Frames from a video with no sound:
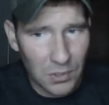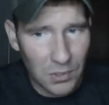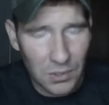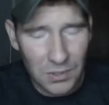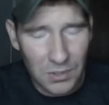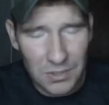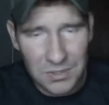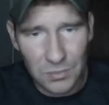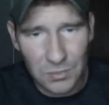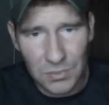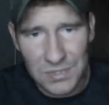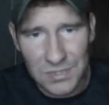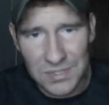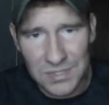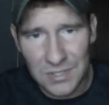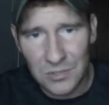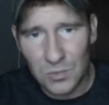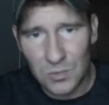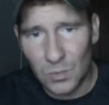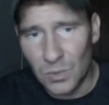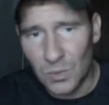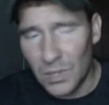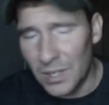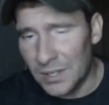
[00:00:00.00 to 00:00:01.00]
and it's
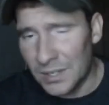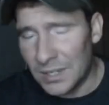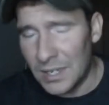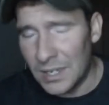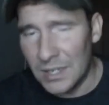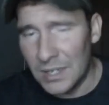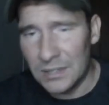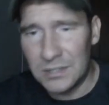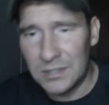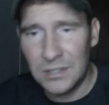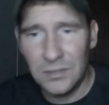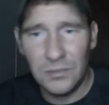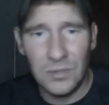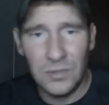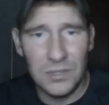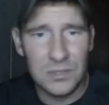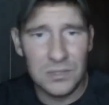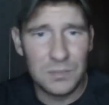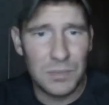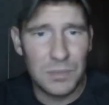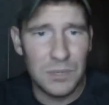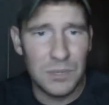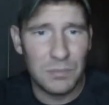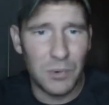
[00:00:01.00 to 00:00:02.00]
residual like activity is
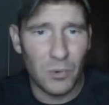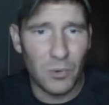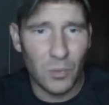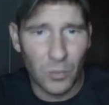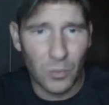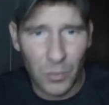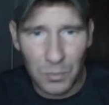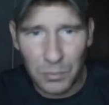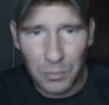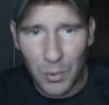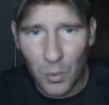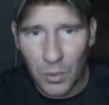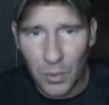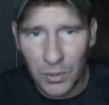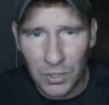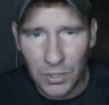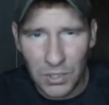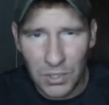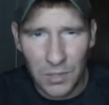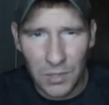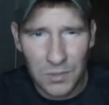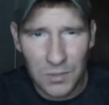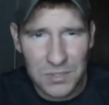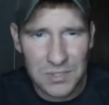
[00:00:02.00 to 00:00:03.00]
people will report
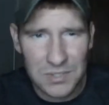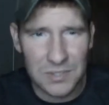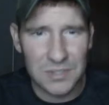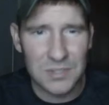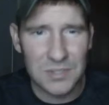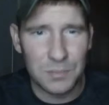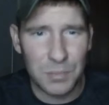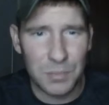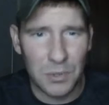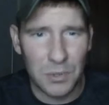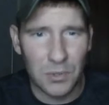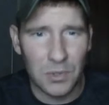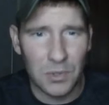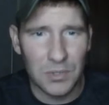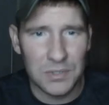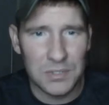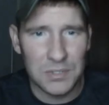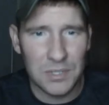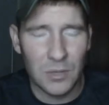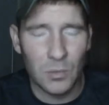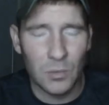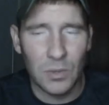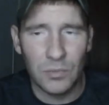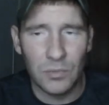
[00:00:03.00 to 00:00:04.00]
ghosts and spirits
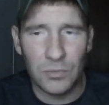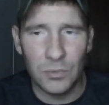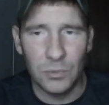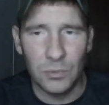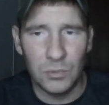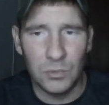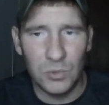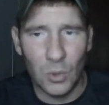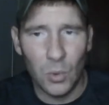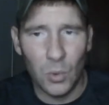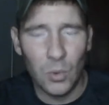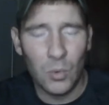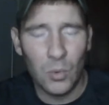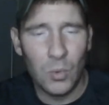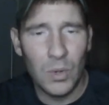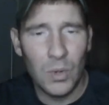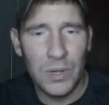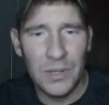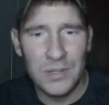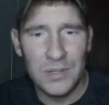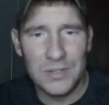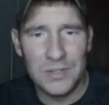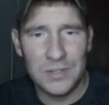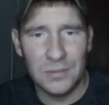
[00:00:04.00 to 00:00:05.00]
going through
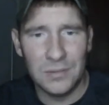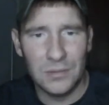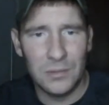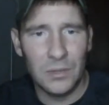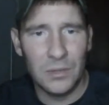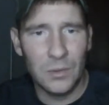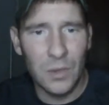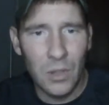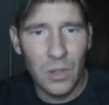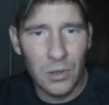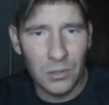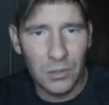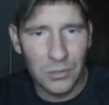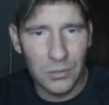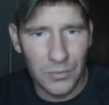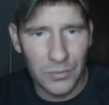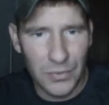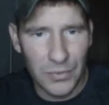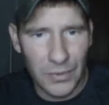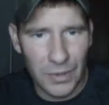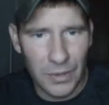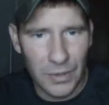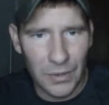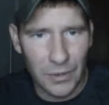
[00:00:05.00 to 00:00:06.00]
doorways that are no longer
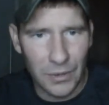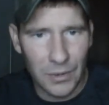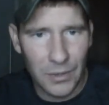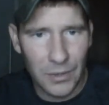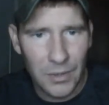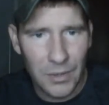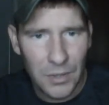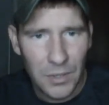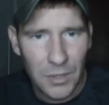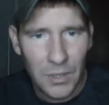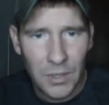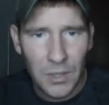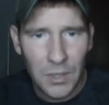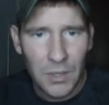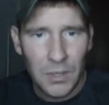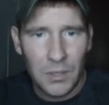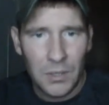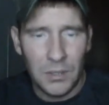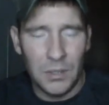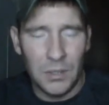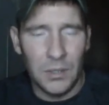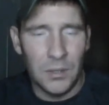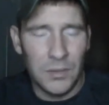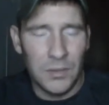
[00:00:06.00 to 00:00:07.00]
there.
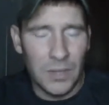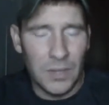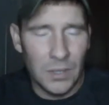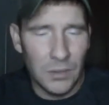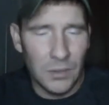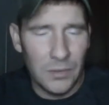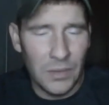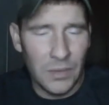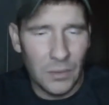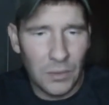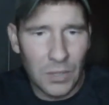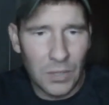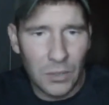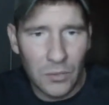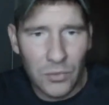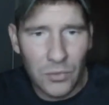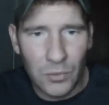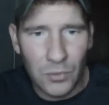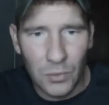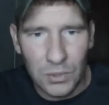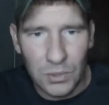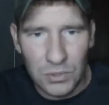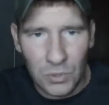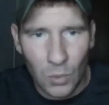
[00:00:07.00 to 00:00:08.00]
They'll go
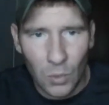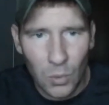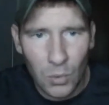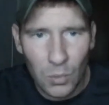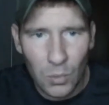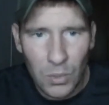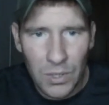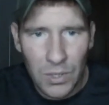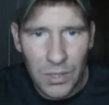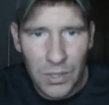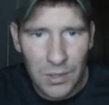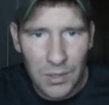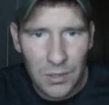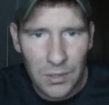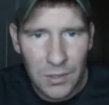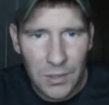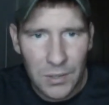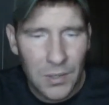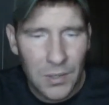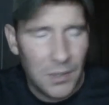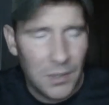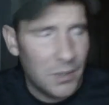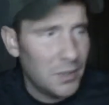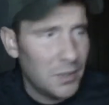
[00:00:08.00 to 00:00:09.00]
through a doorway,
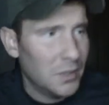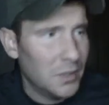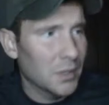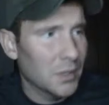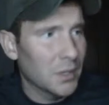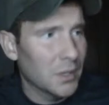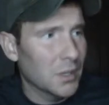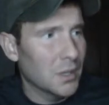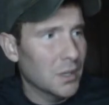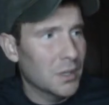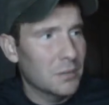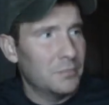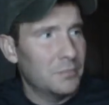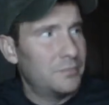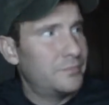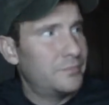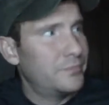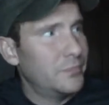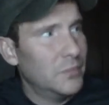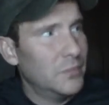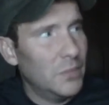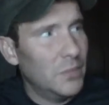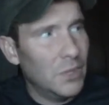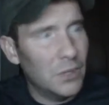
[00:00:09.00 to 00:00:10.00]

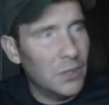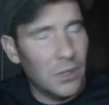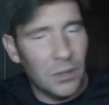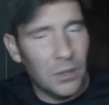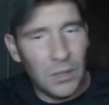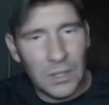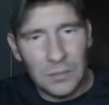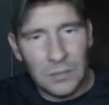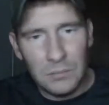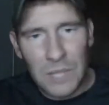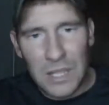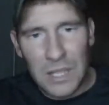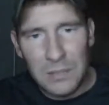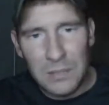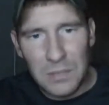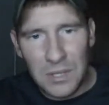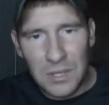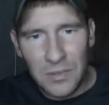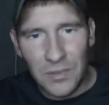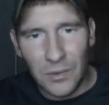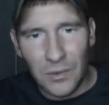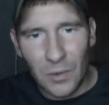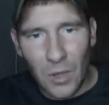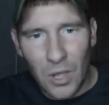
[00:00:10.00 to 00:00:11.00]
and maybe
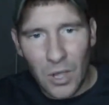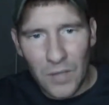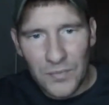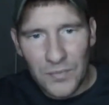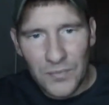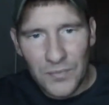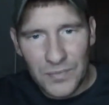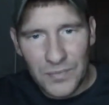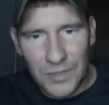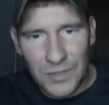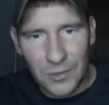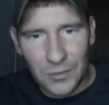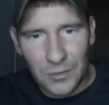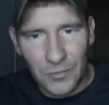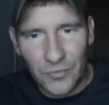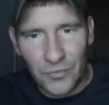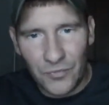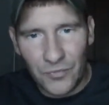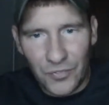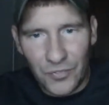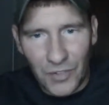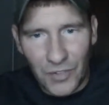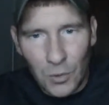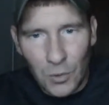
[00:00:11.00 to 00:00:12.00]
they're
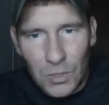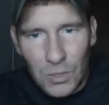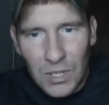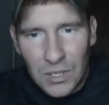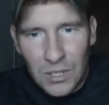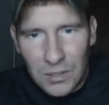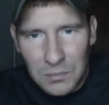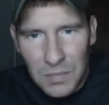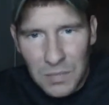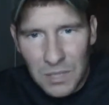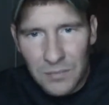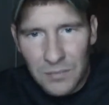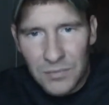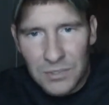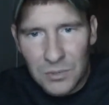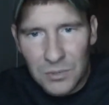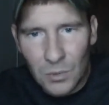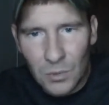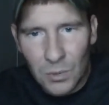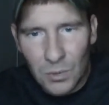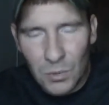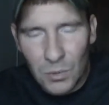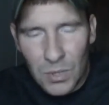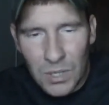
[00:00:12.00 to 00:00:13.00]
floating above the
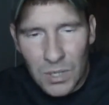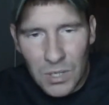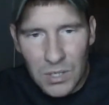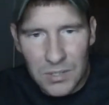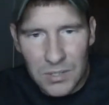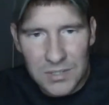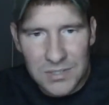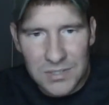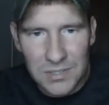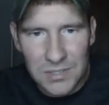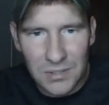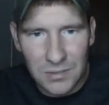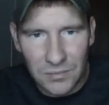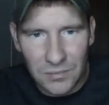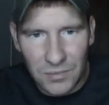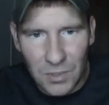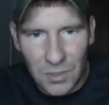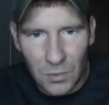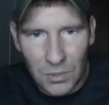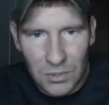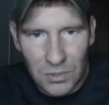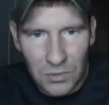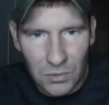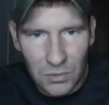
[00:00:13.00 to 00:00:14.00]
doorway instead of
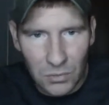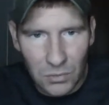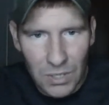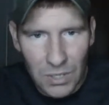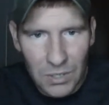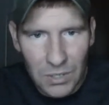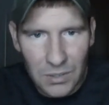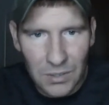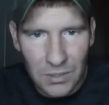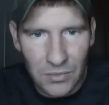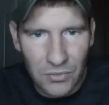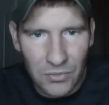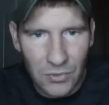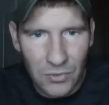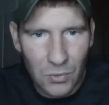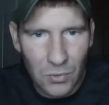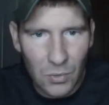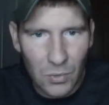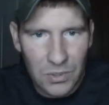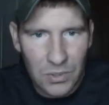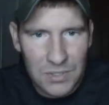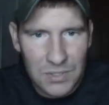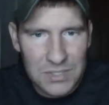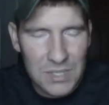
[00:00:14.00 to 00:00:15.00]
going directly through
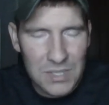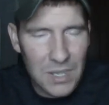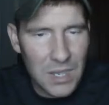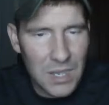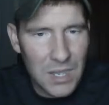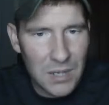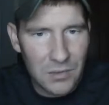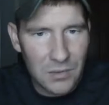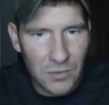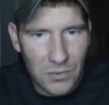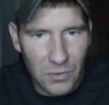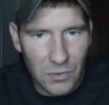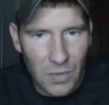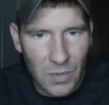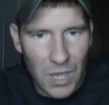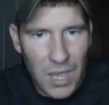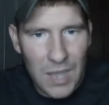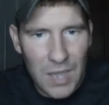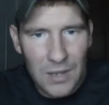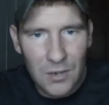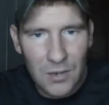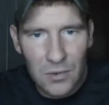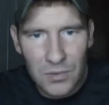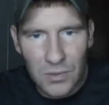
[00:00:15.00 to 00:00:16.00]
where it's at, or they're
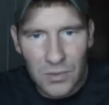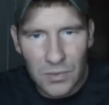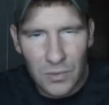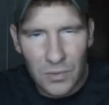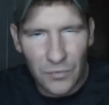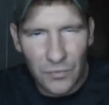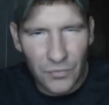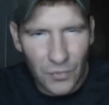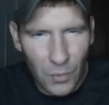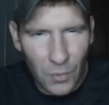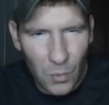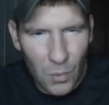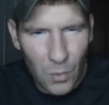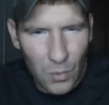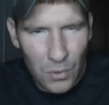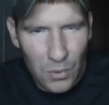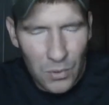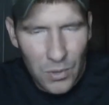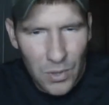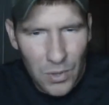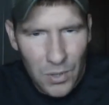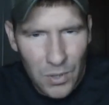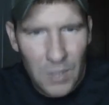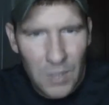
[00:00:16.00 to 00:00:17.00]
higher than the floor.